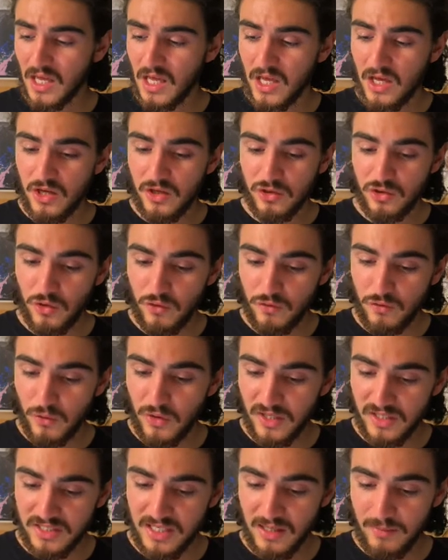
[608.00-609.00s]
So for
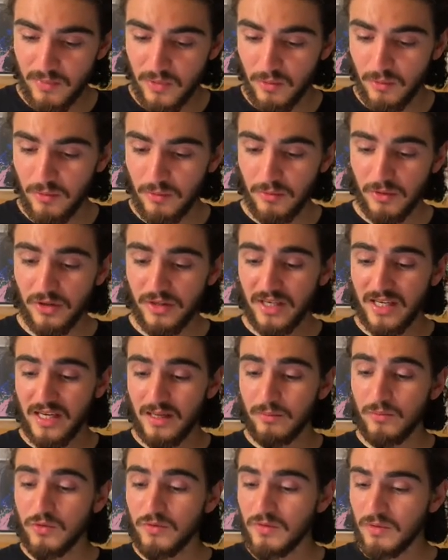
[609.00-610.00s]
example, when we're looking at
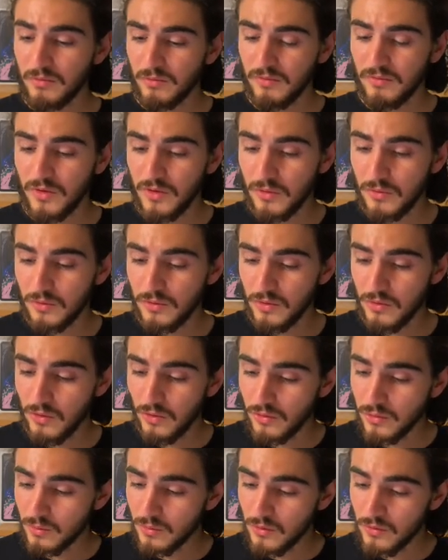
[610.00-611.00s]
movie reviews, those
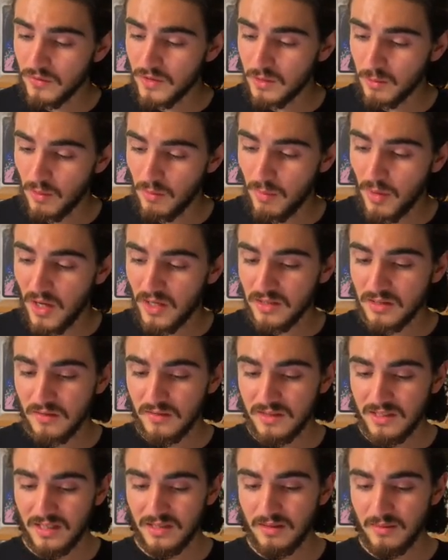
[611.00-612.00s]
movies with positive
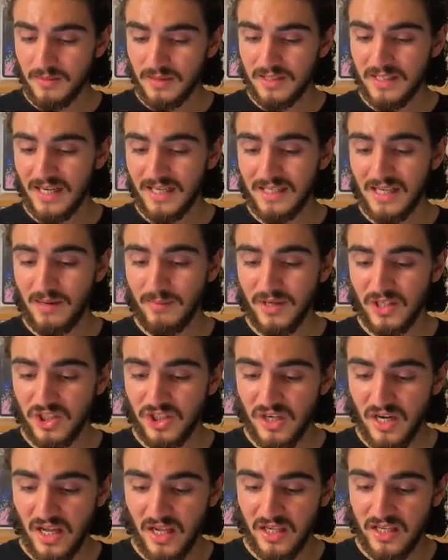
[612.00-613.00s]
sentiments had
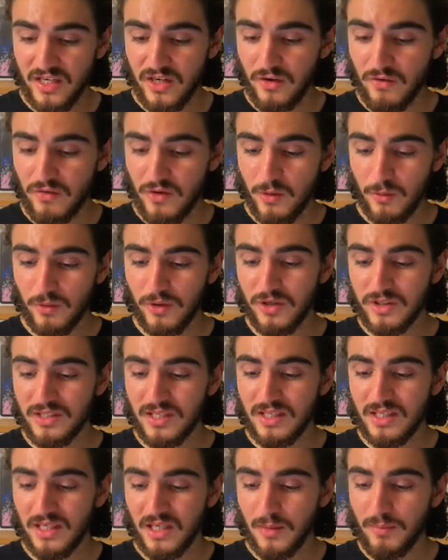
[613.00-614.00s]
dimensionality of their words
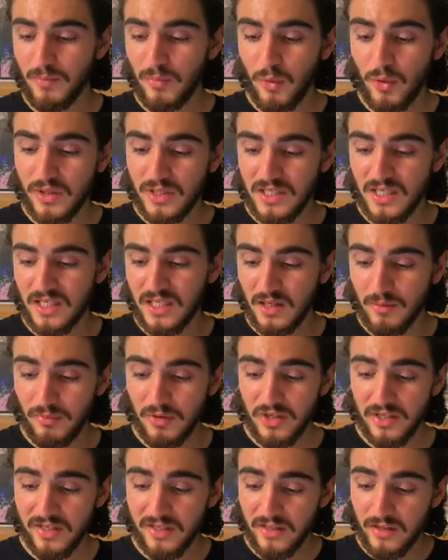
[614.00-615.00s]
ending up pointing in a
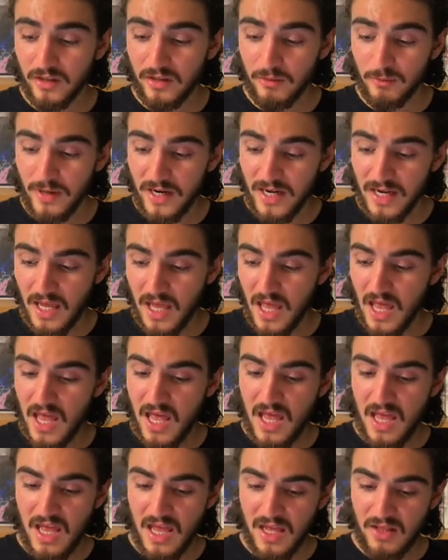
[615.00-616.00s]
particular way,
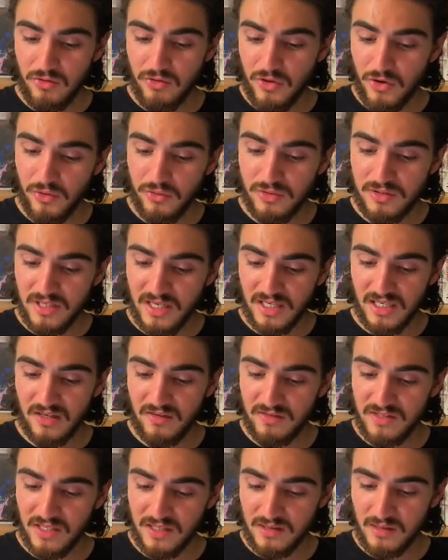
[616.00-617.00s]
and those negative
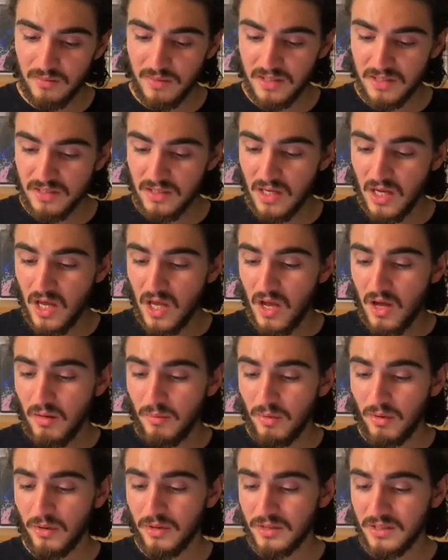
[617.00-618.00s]
sentiments
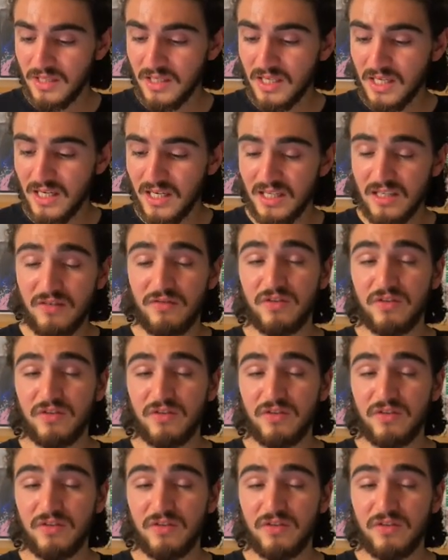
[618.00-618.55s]
pointed in a different